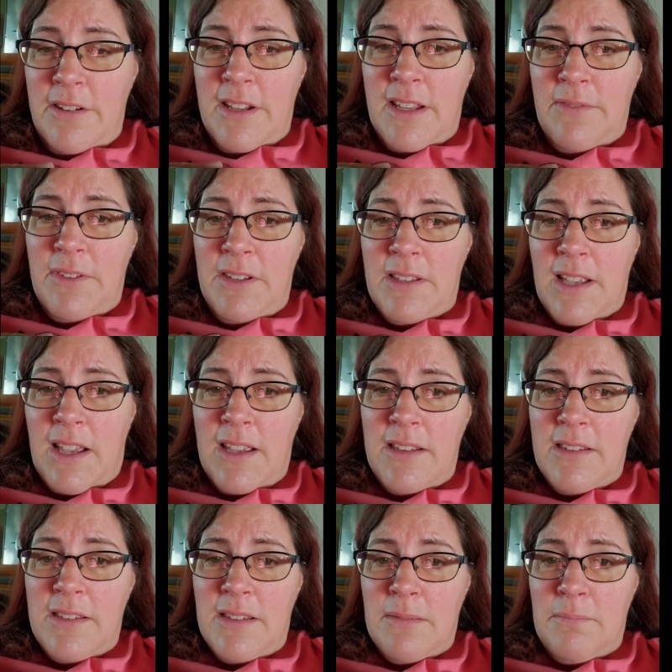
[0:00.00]
to give these
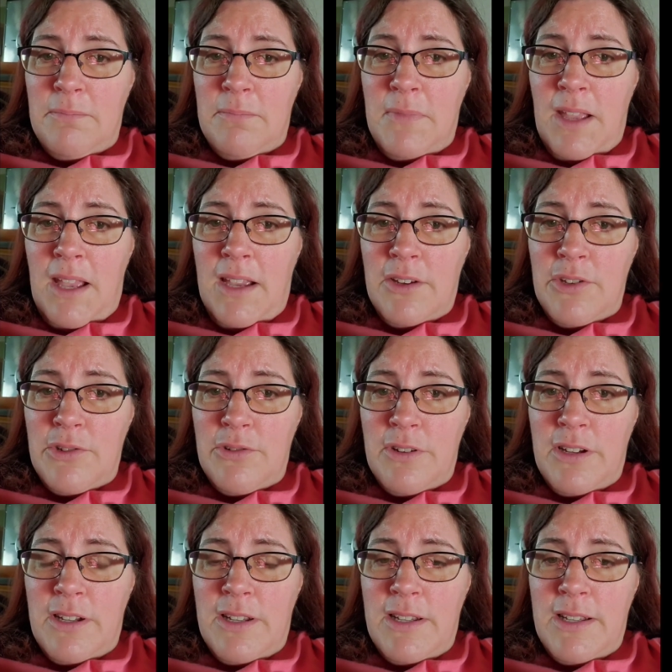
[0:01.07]
guys some
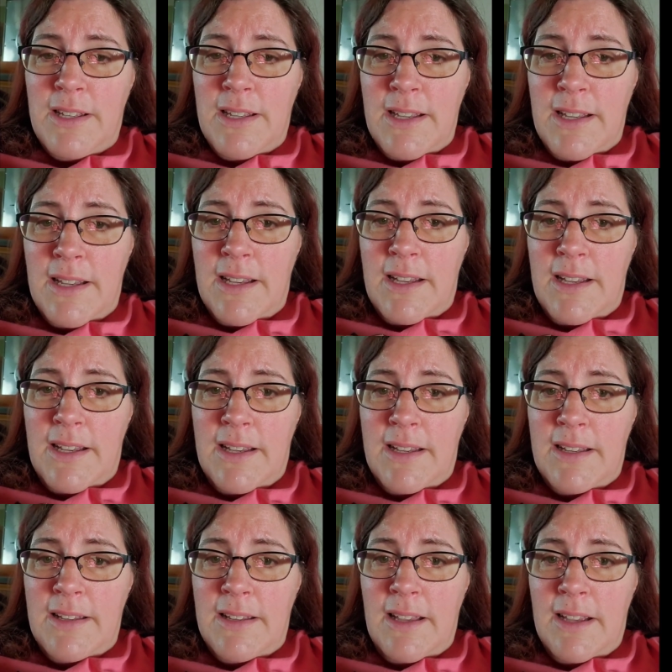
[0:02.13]
extra
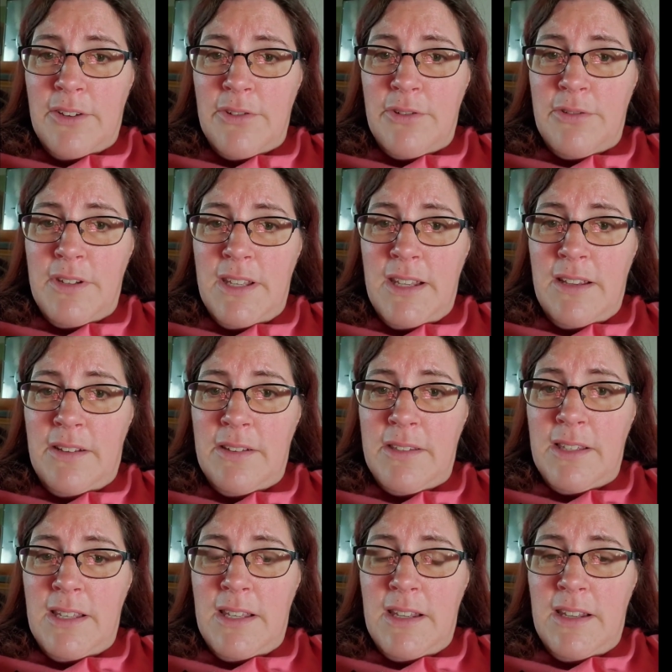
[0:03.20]
extra
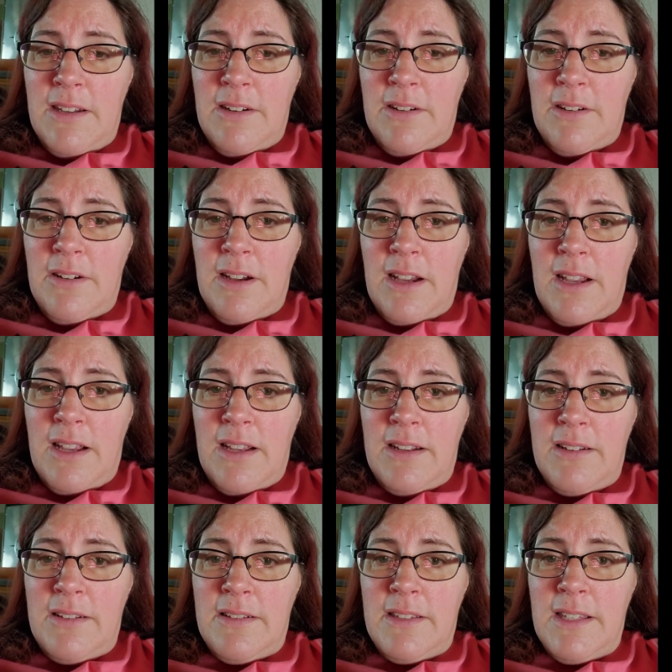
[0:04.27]
TLC here
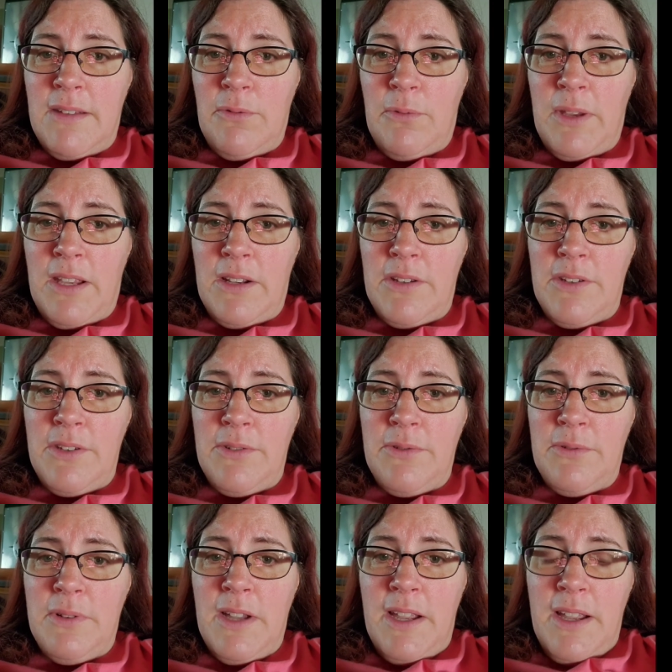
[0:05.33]
and see what we can
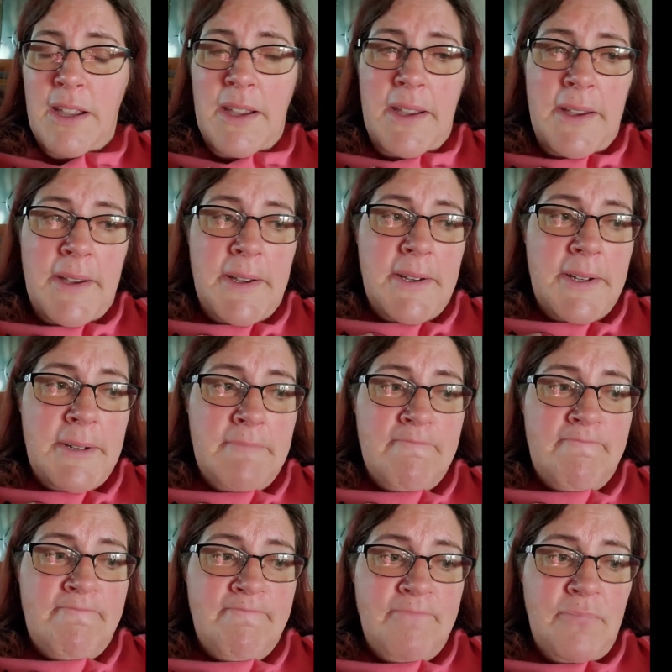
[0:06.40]
do.
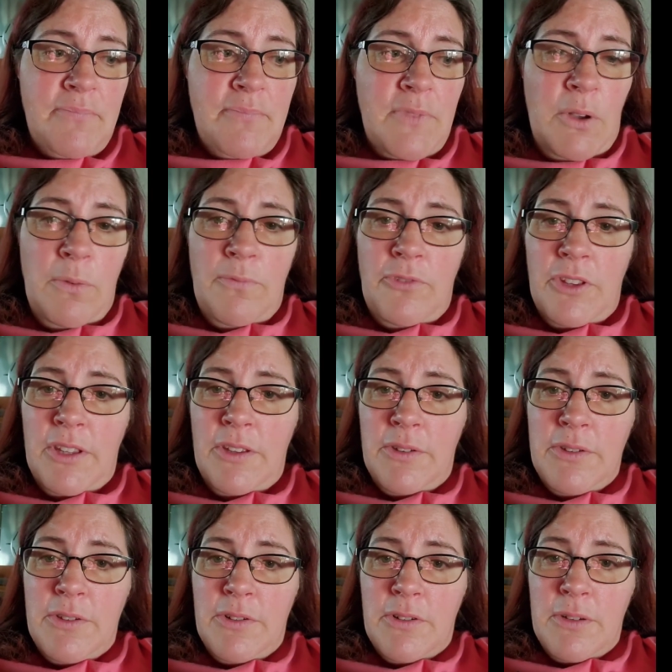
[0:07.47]
Hopefully
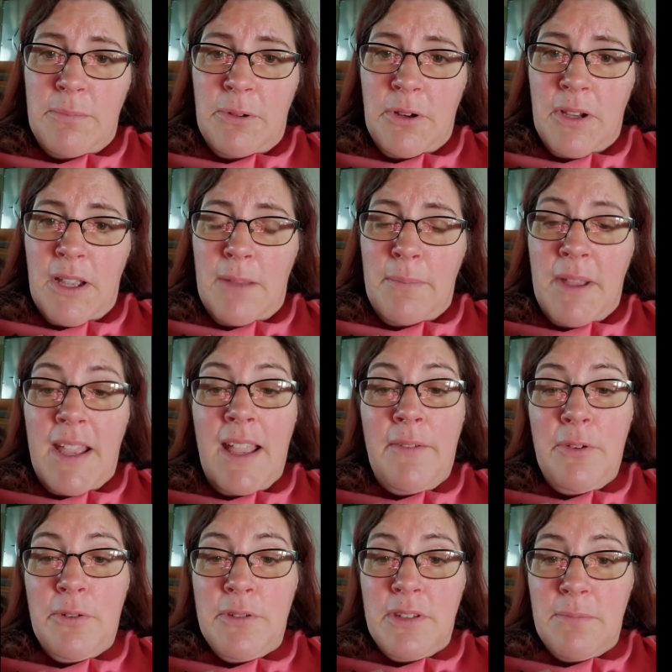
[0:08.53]
they'll start to perk up. I
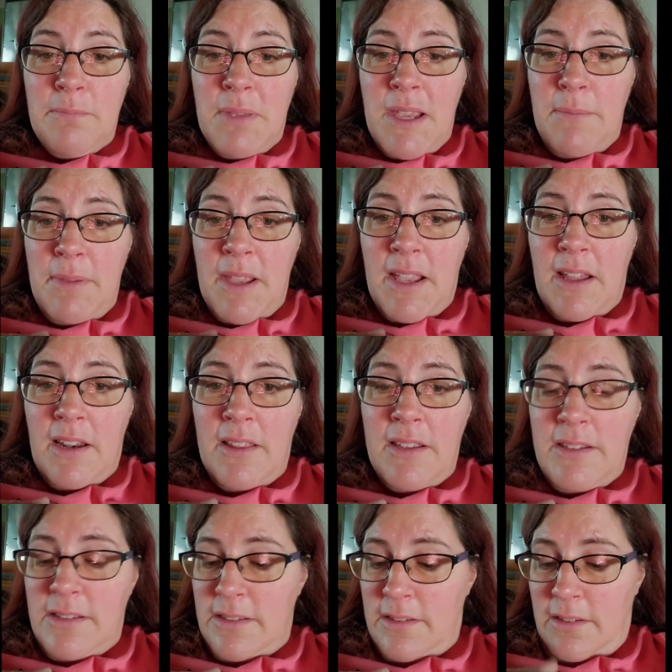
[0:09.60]
have heard some peeping out of
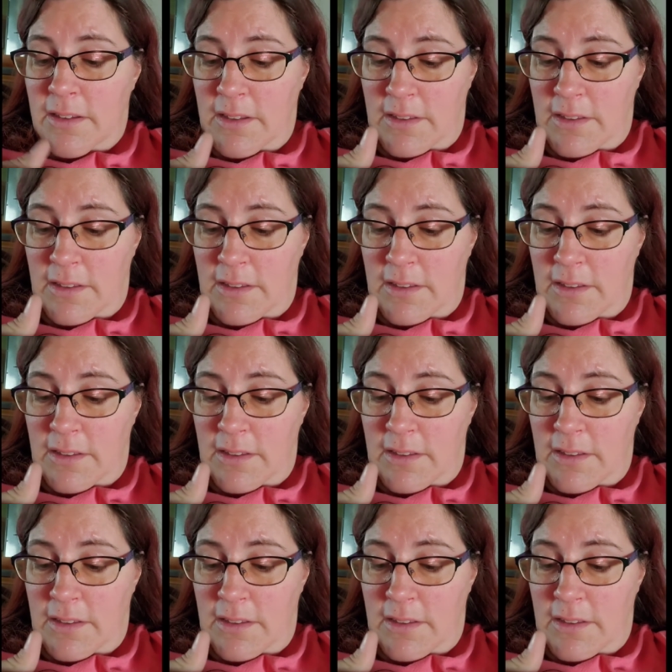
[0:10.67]
these